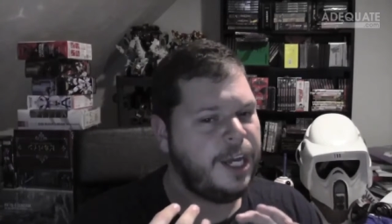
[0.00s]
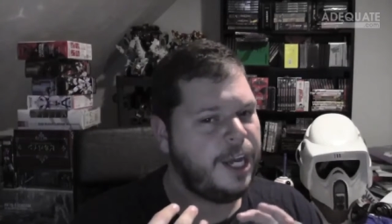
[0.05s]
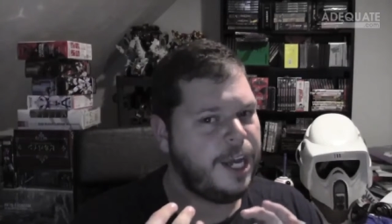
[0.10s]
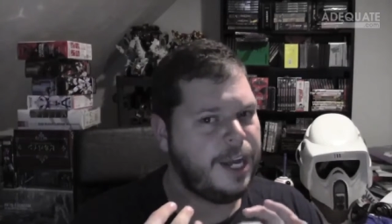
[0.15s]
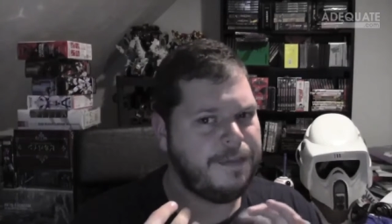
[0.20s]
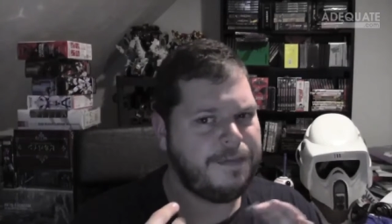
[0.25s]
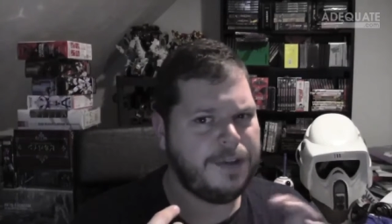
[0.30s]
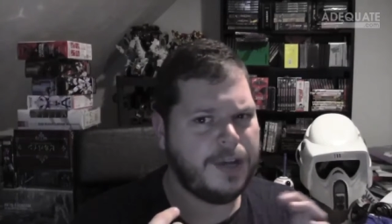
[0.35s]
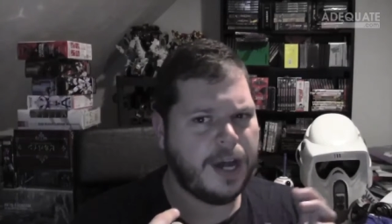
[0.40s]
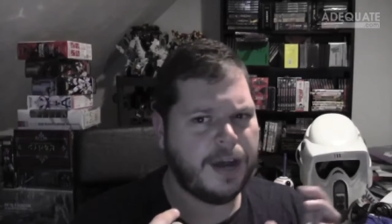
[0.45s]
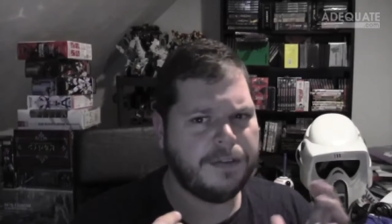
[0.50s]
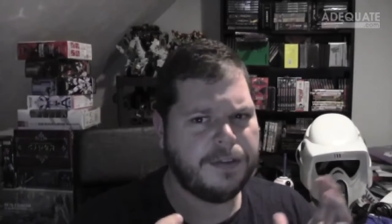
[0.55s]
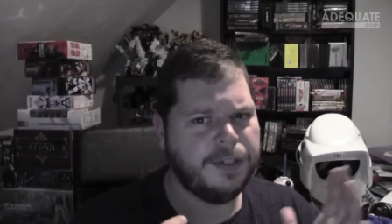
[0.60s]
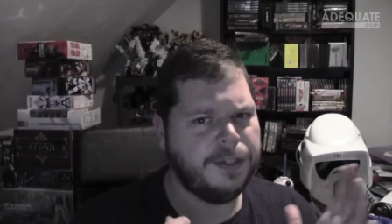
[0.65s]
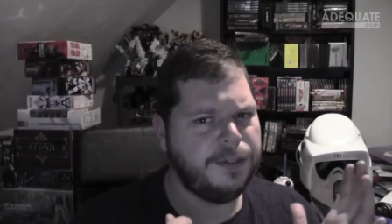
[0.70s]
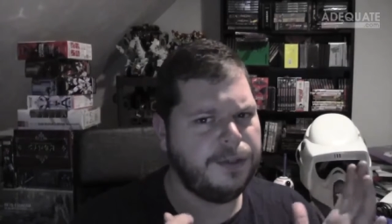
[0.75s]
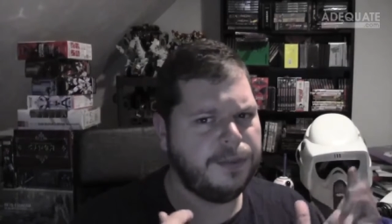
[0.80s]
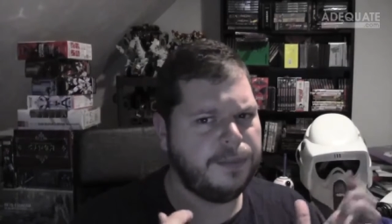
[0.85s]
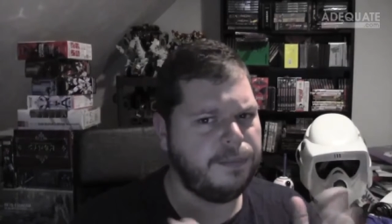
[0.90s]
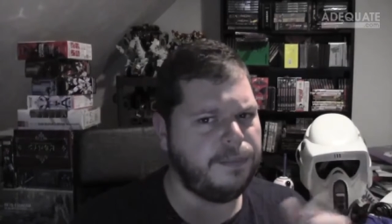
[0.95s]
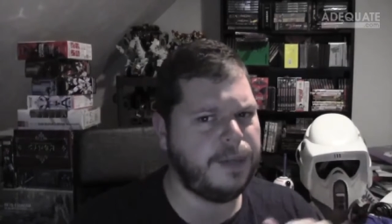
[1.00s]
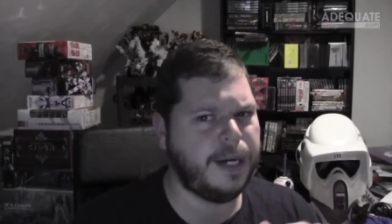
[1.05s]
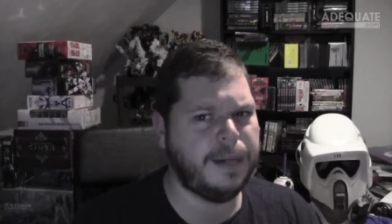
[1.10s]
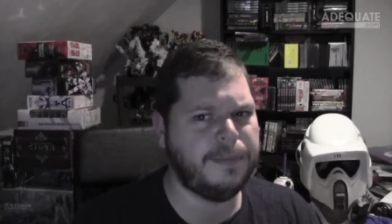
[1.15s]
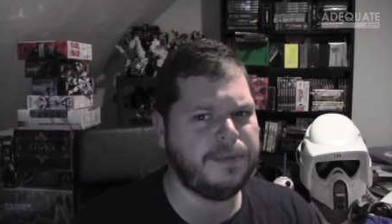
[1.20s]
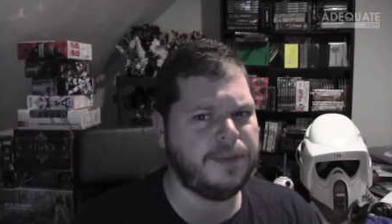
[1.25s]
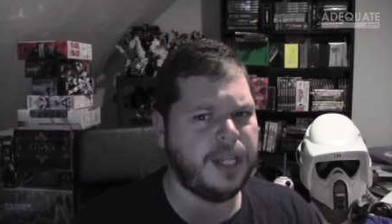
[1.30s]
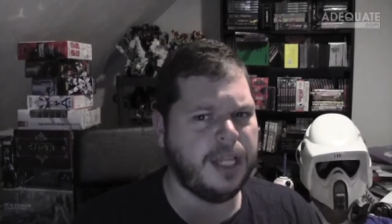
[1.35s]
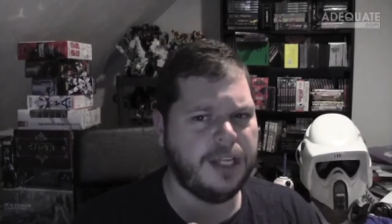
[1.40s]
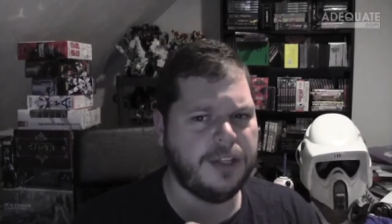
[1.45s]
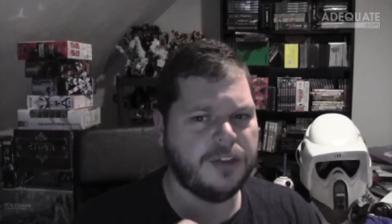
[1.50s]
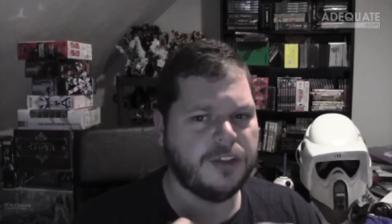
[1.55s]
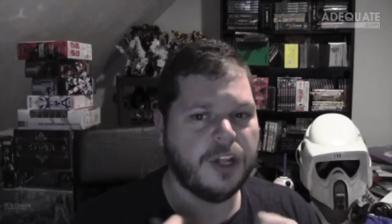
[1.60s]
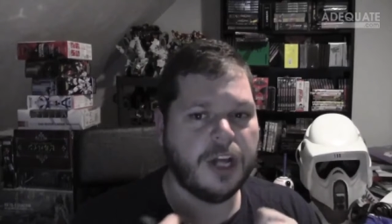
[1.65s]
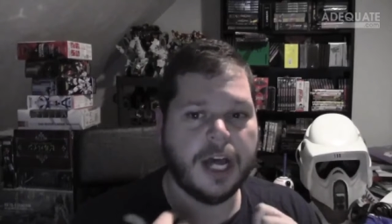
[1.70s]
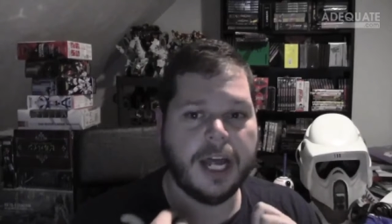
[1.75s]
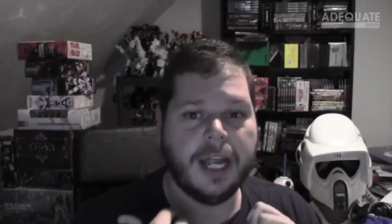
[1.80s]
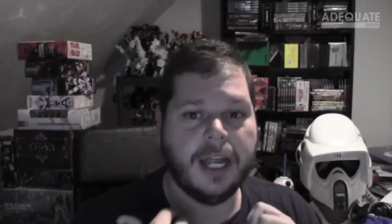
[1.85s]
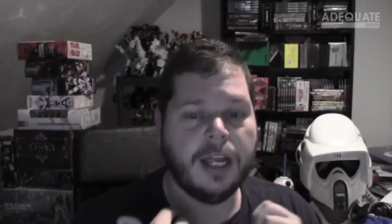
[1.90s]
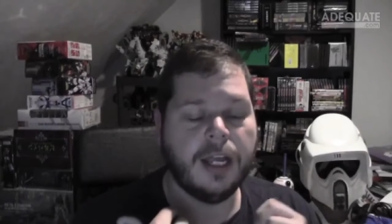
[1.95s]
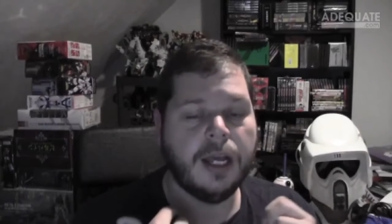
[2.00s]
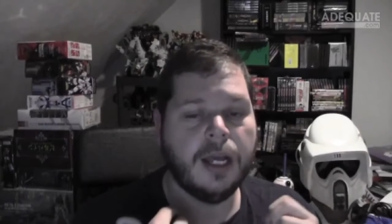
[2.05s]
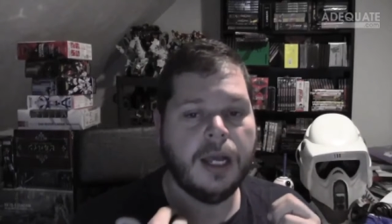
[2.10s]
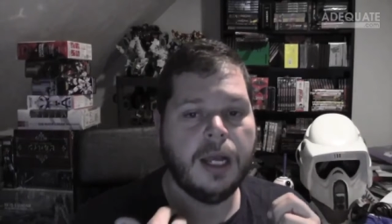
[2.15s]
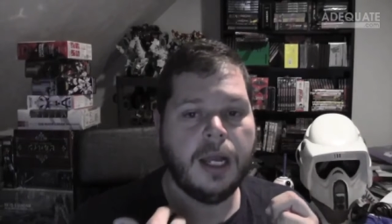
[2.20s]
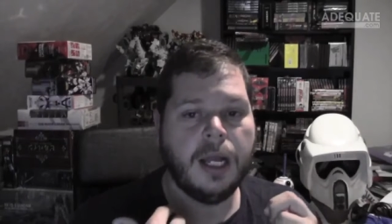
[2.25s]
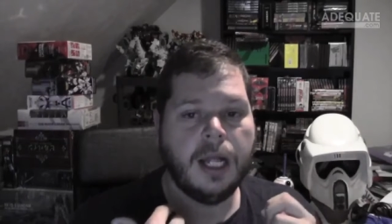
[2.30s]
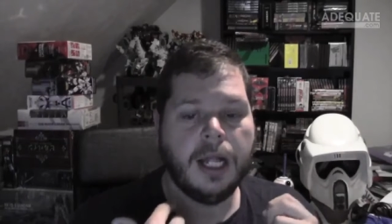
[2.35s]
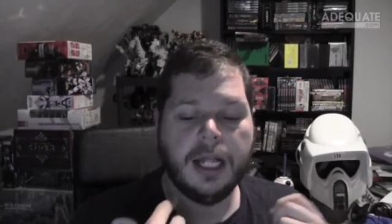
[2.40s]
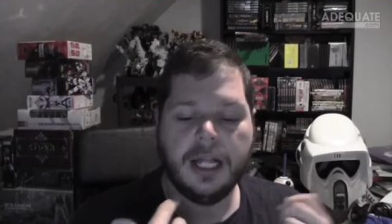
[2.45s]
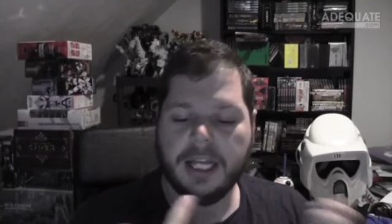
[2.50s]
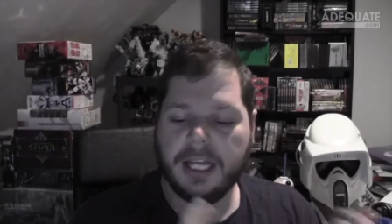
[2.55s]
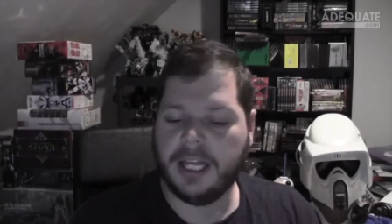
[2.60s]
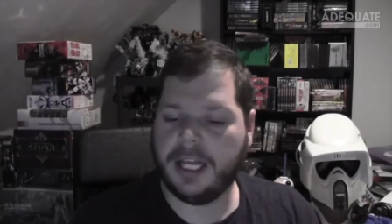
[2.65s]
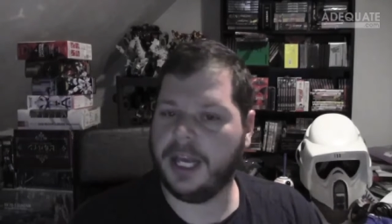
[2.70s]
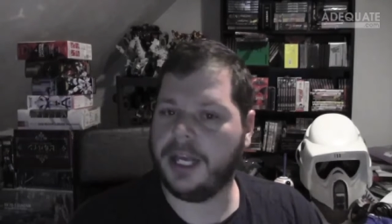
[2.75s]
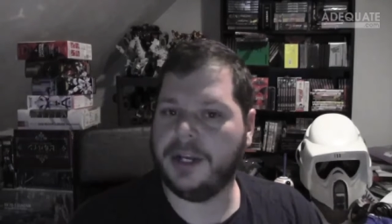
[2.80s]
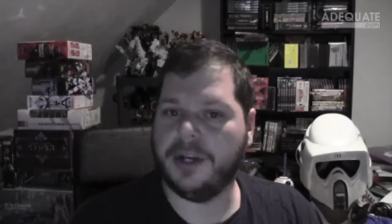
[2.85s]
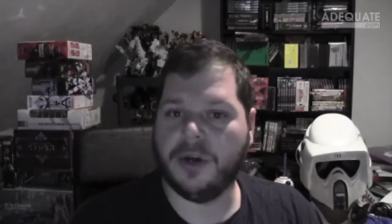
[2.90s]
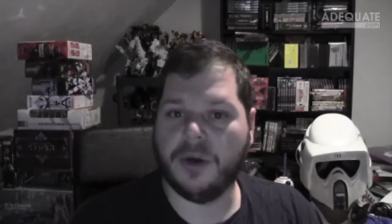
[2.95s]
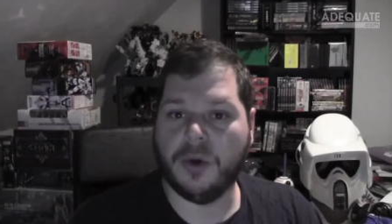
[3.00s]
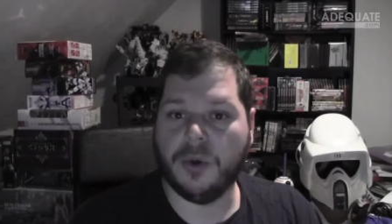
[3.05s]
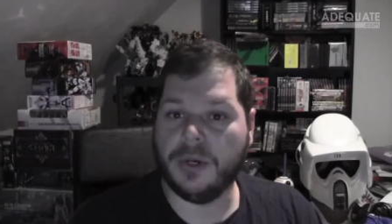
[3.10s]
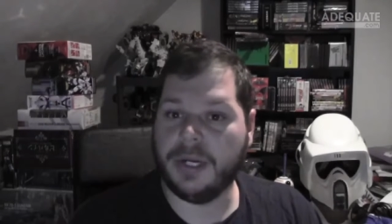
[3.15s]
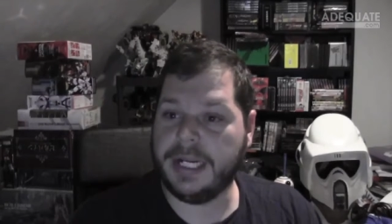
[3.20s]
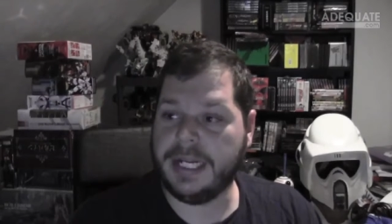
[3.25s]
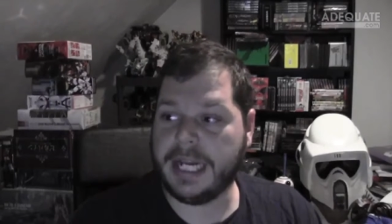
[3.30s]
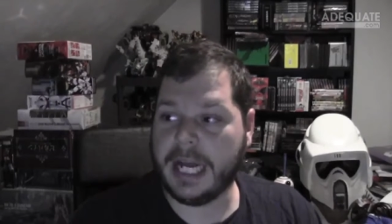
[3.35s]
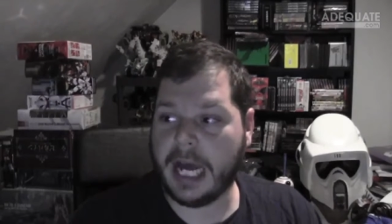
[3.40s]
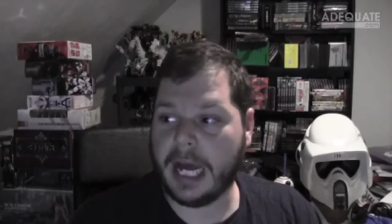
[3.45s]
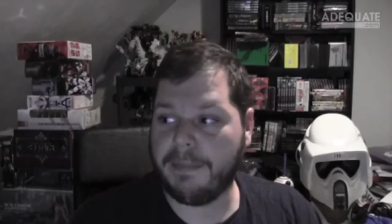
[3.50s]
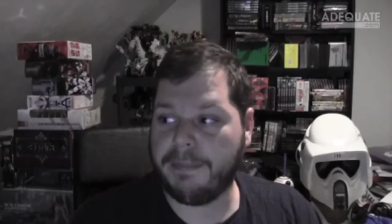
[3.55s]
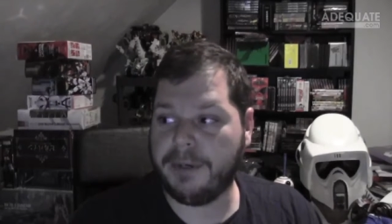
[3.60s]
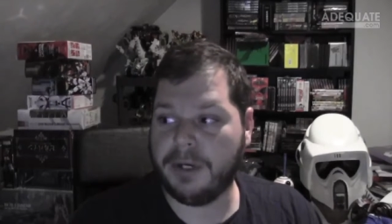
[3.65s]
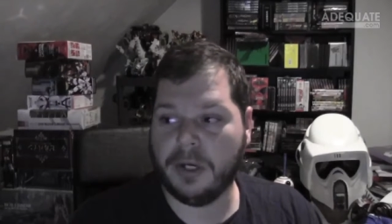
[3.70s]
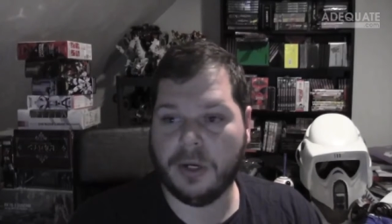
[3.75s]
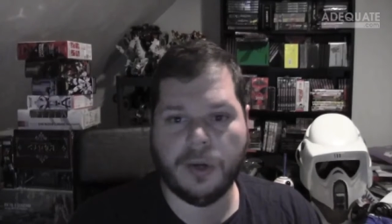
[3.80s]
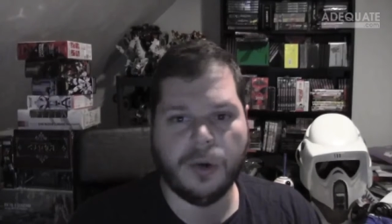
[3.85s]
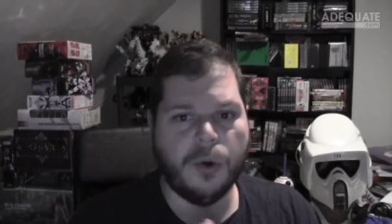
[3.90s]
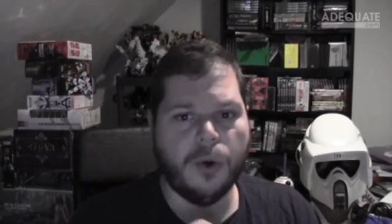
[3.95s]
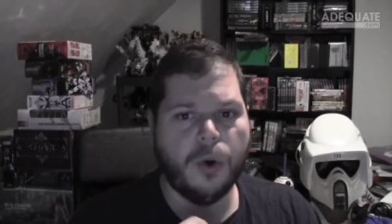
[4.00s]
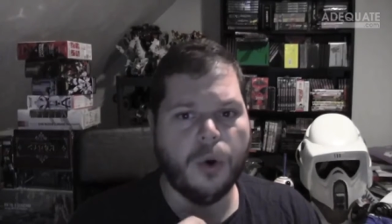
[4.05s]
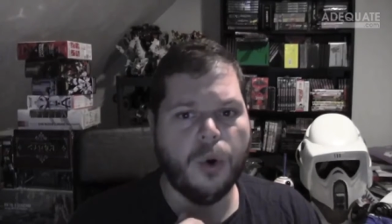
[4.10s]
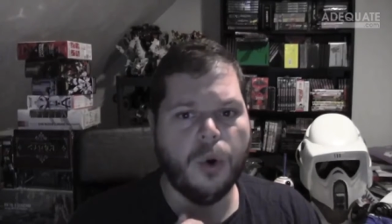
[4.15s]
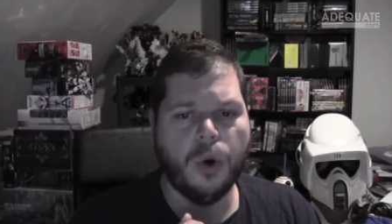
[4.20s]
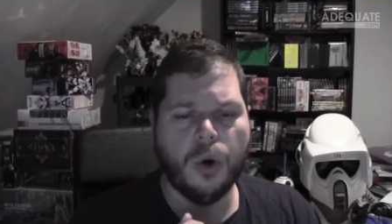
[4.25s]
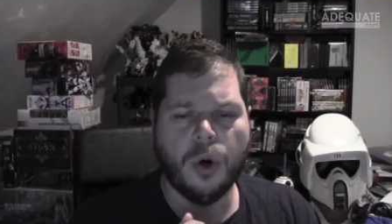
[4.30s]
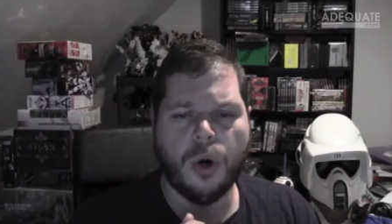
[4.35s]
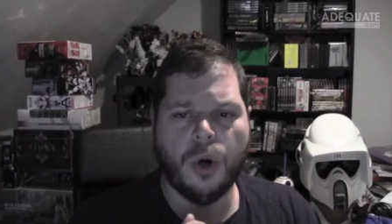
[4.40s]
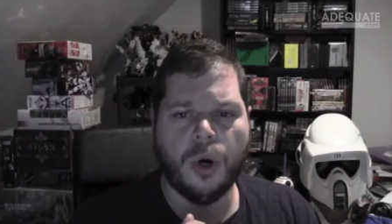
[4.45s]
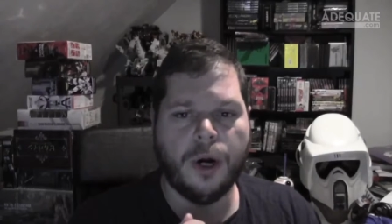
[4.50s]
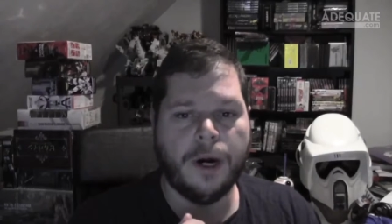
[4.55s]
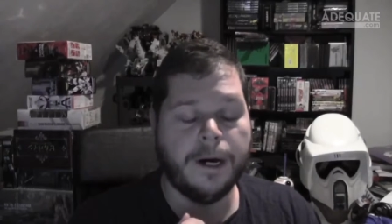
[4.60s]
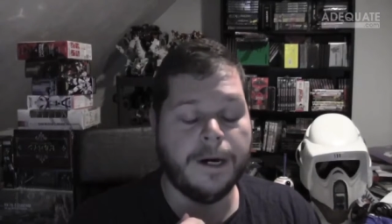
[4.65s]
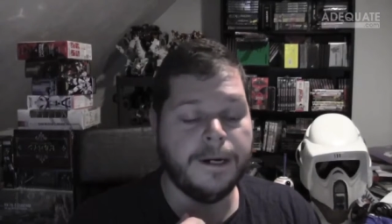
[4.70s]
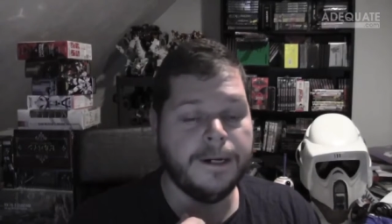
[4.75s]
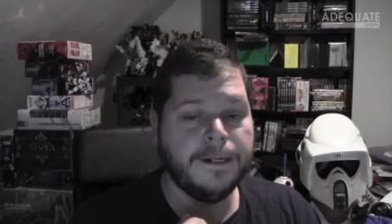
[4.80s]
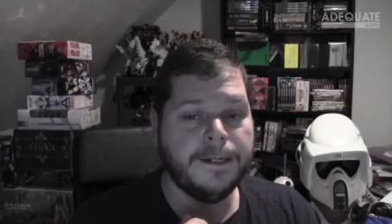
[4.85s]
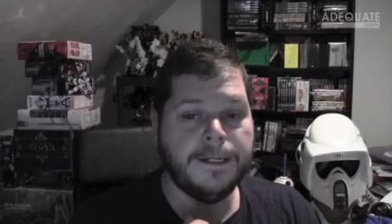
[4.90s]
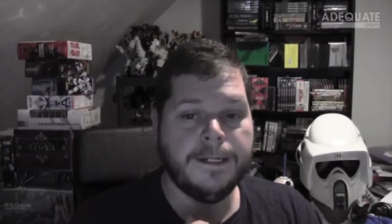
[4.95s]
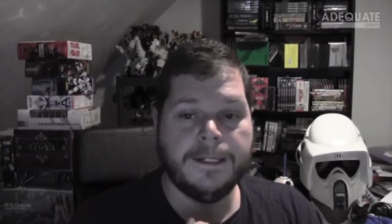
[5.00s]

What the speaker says: And if you have to prep things like get your own adapter, or